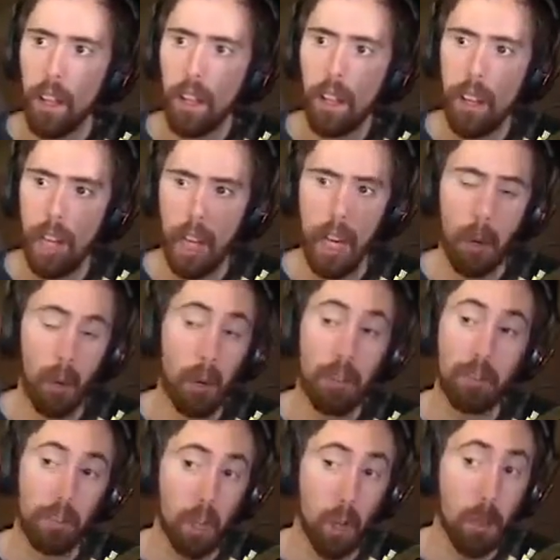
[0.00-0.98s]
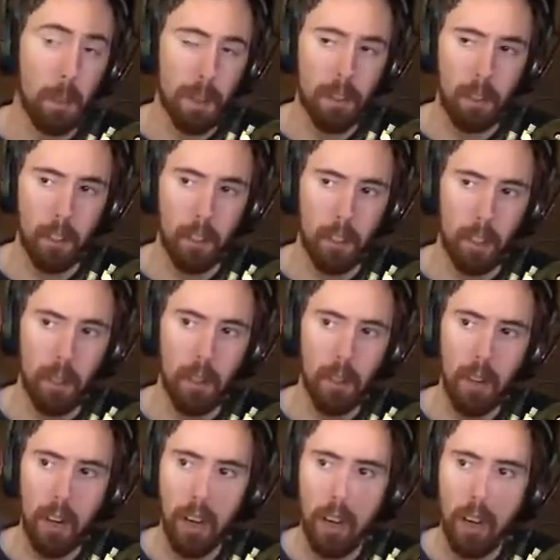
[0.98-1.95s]
It was stupid to
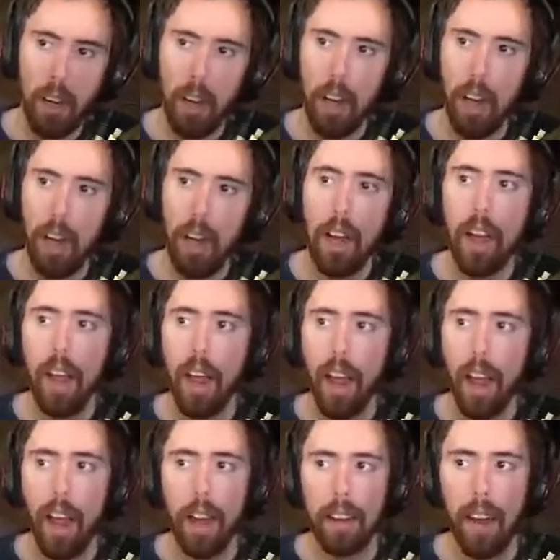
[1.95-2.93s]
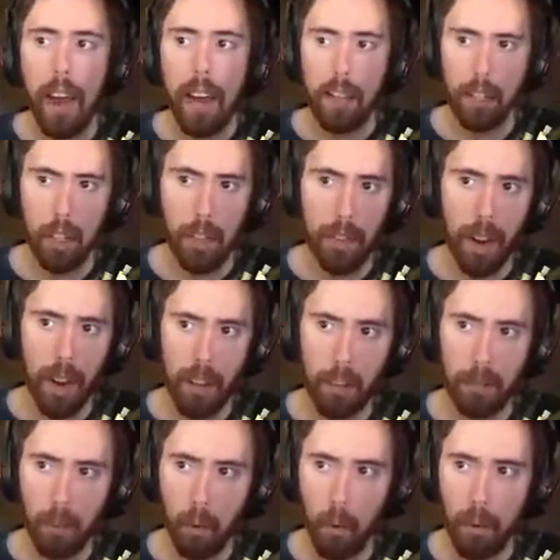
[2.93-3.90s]
do, and I should have had
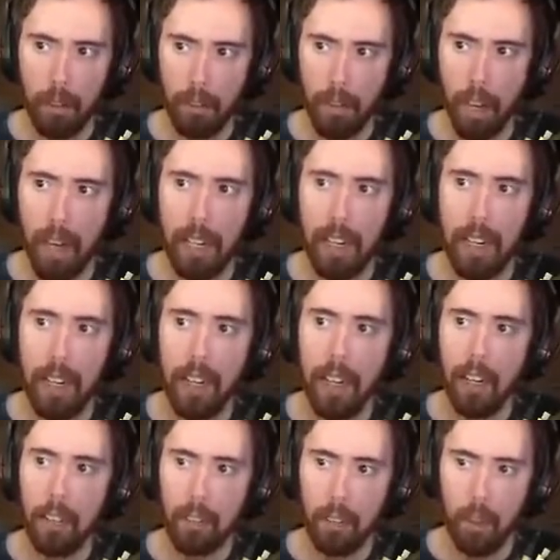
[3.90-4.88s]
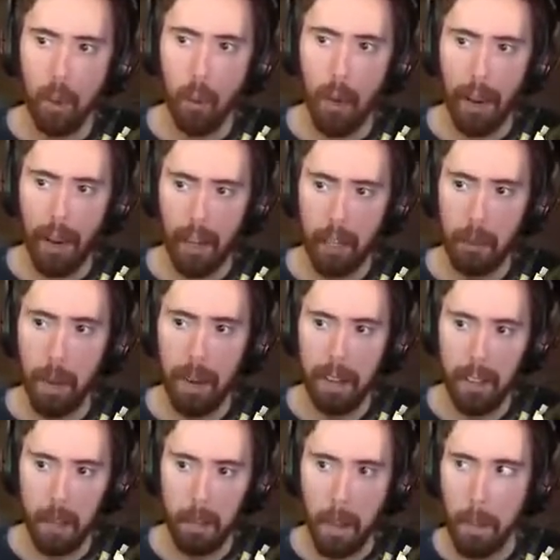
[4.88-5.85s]
the foresight to
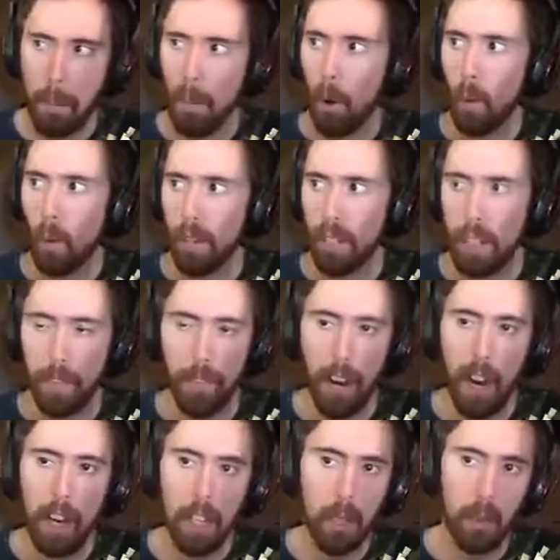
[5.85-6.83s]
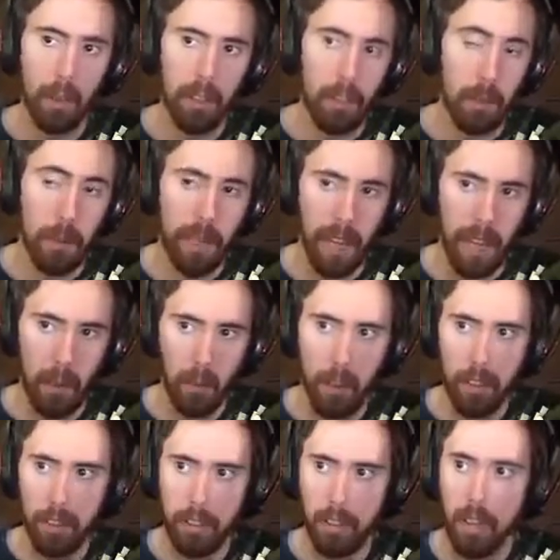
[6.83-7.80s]
expect that people would devalue it to begin
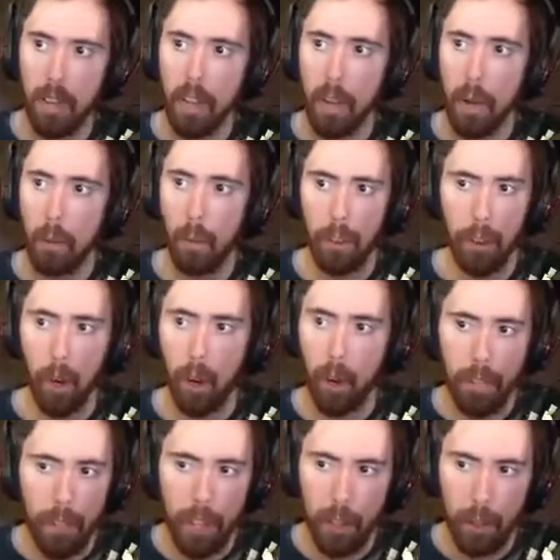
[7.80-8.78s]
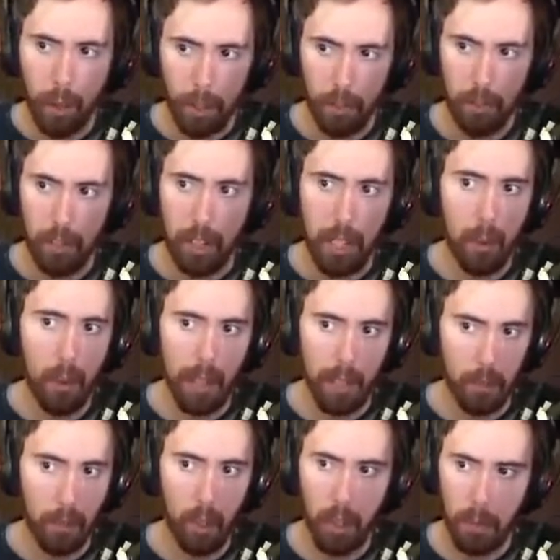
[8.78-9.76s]
with all of the other
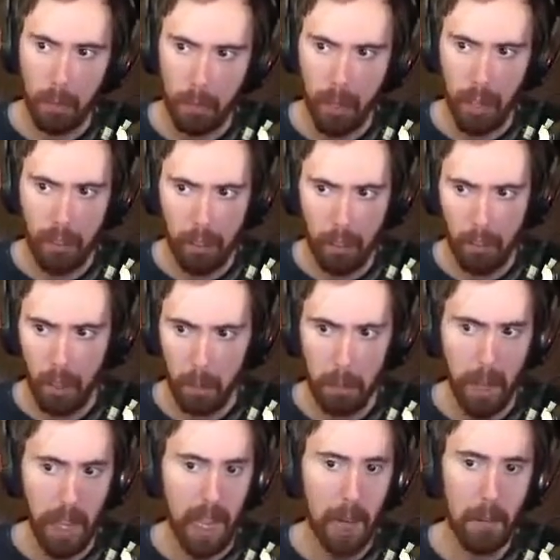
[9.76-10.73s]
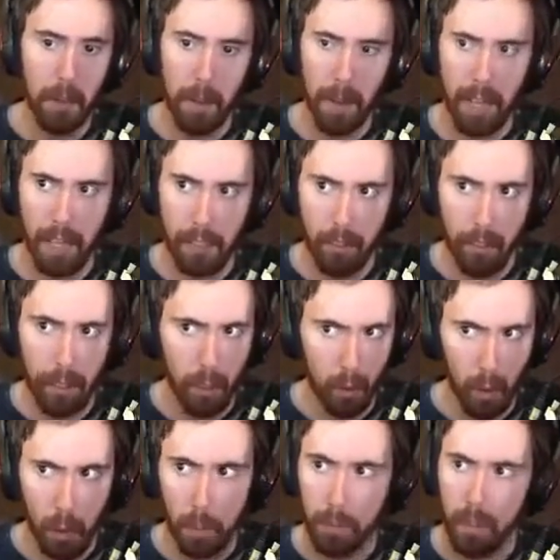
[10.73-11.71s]
extenuating circumstances, like being able to make instant
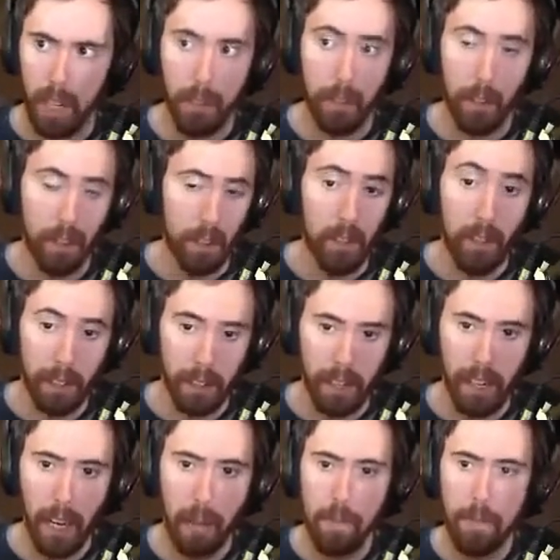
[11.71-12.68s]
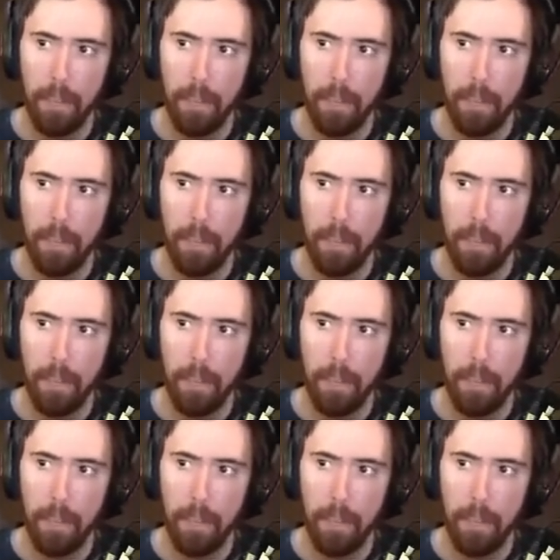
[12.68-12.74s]
groups and everything like that.